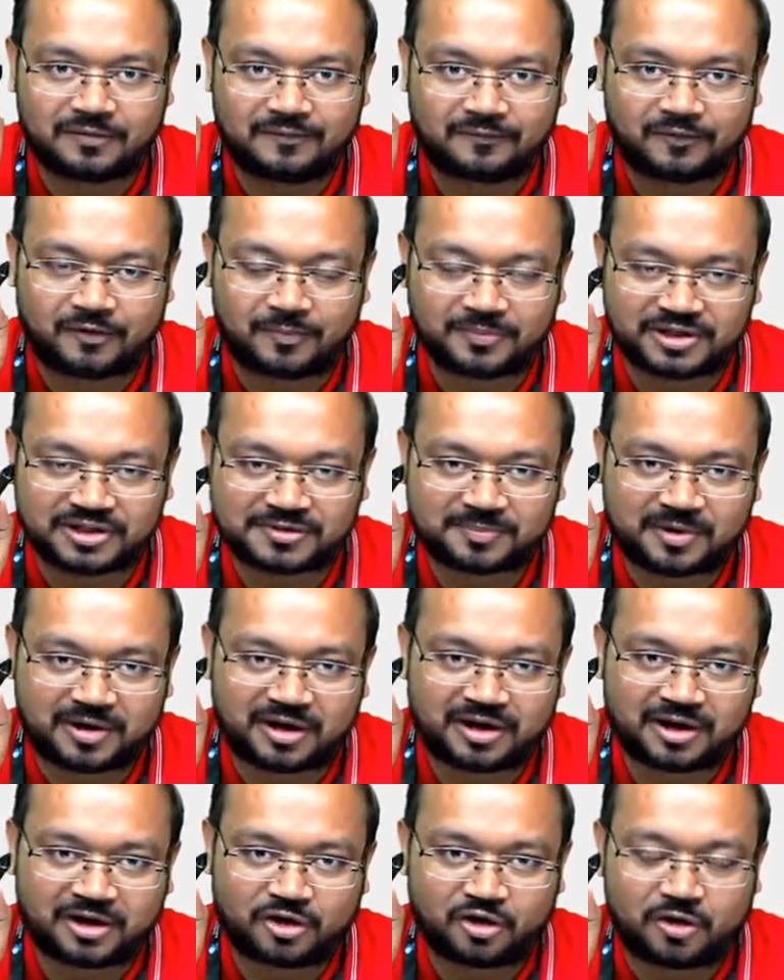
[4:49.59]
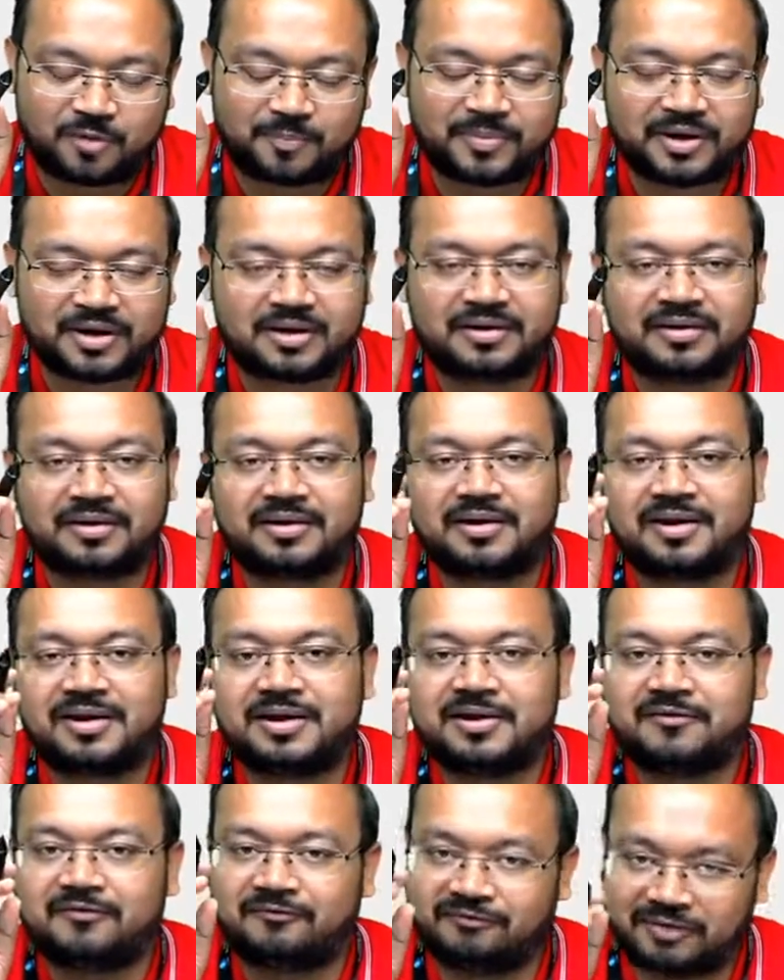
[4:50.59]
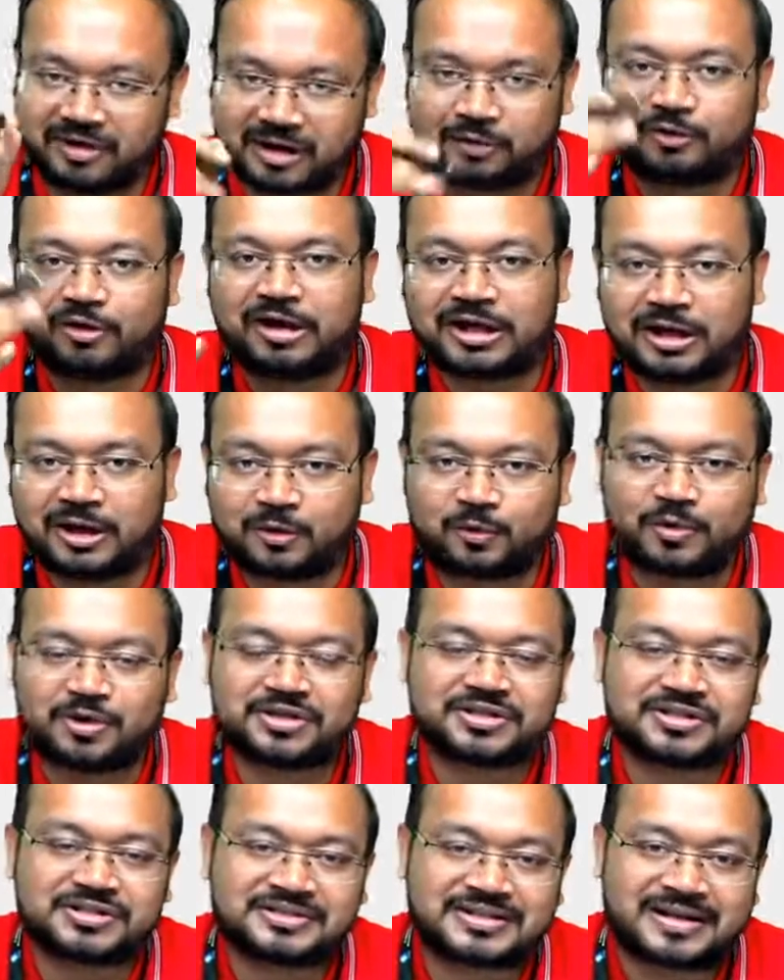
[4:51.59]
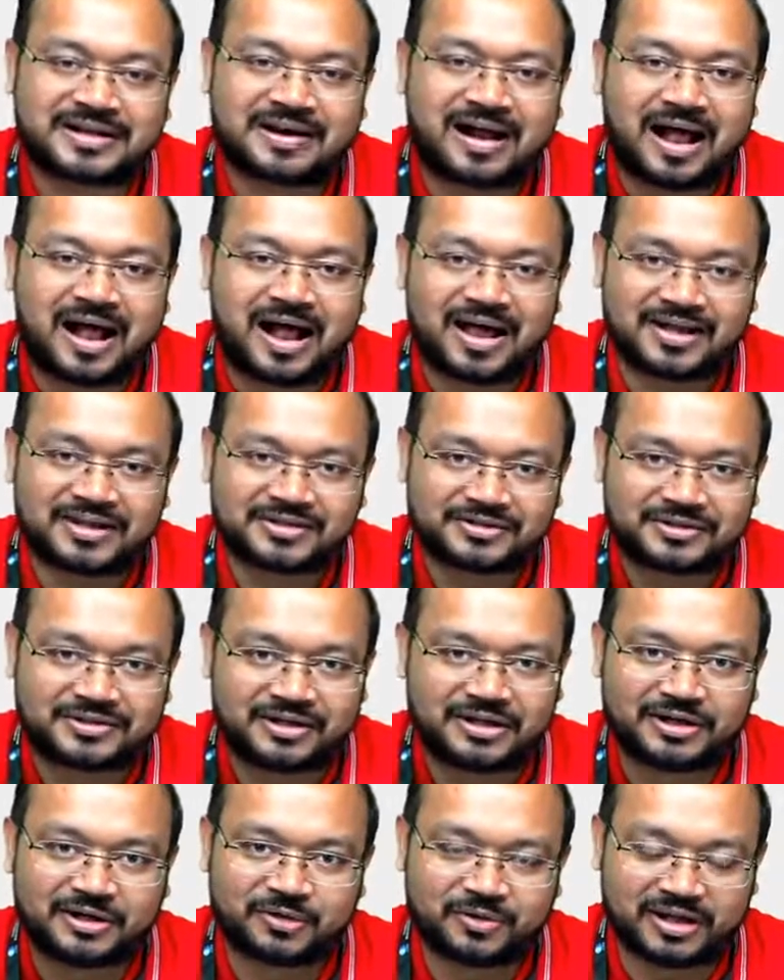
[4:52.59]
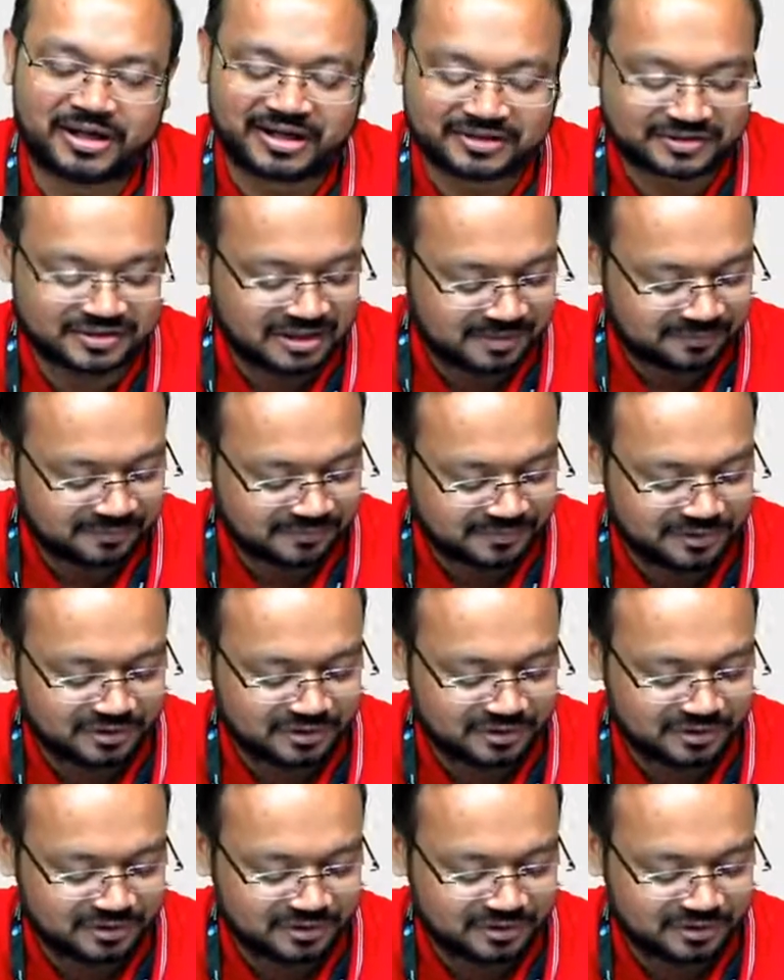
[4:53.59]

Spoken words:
from this particular topic, frequently questions are asked into the exam.